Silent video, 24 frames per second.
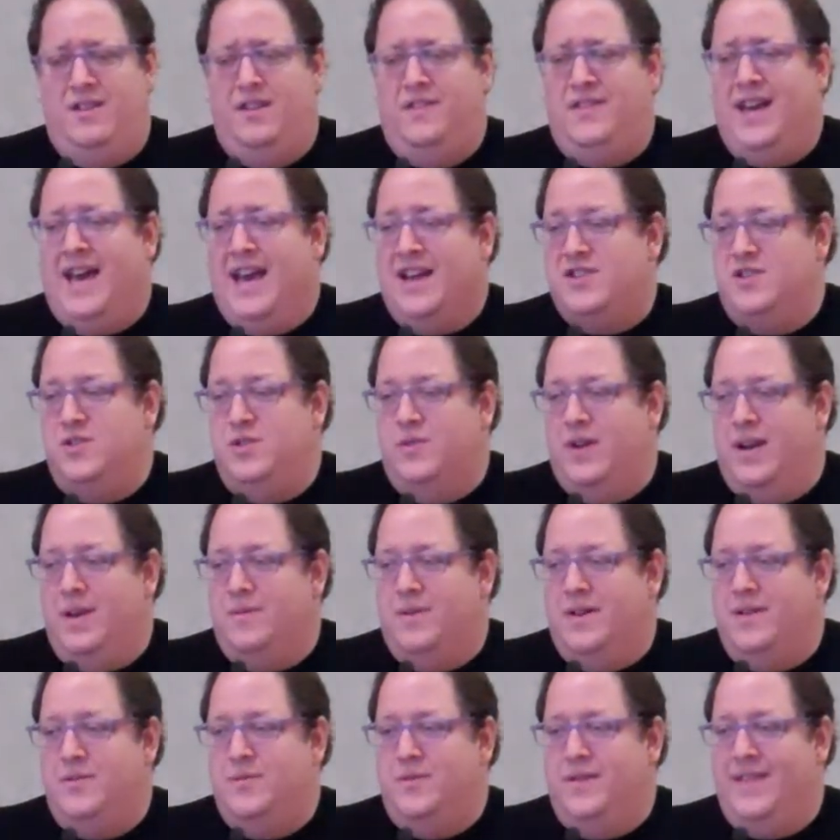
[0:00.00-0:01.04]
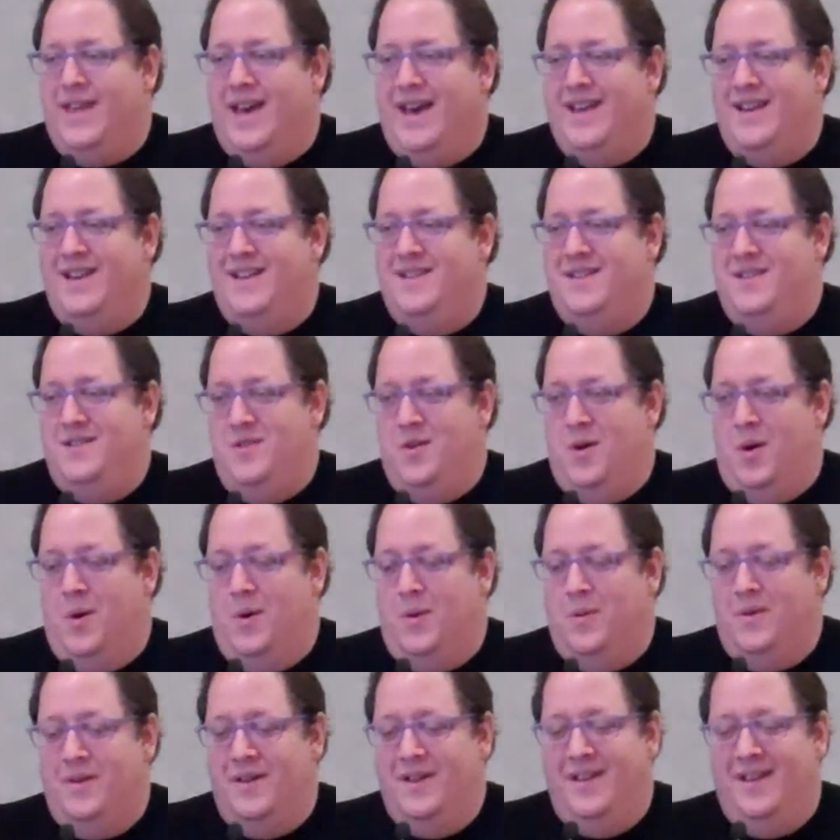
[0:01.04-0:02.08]
Do you think I actually knew anyone doing that?
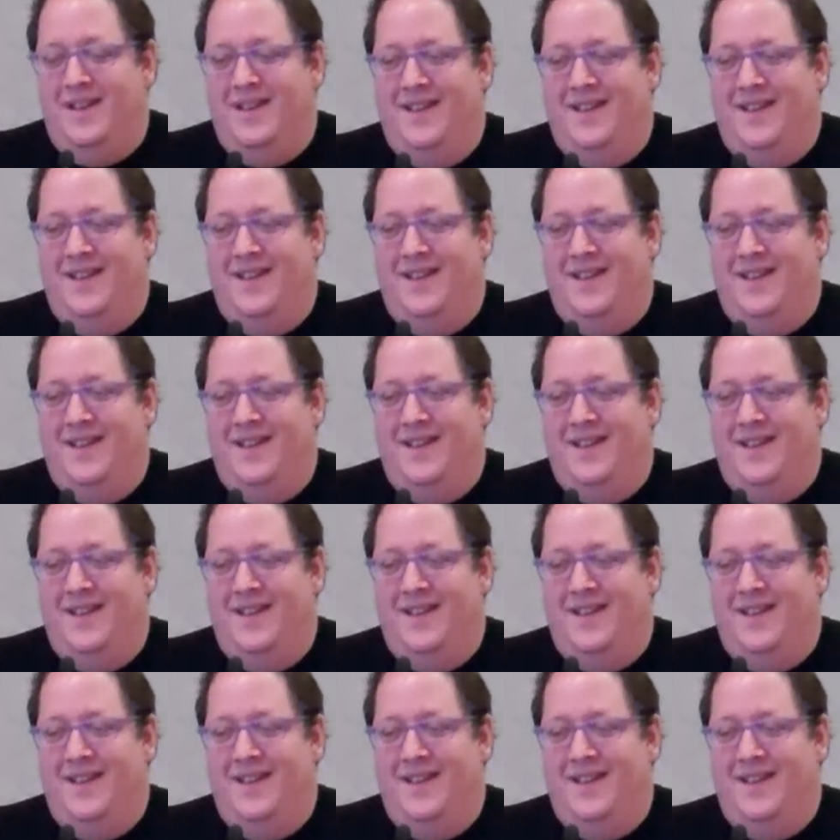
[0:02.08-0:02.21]
No.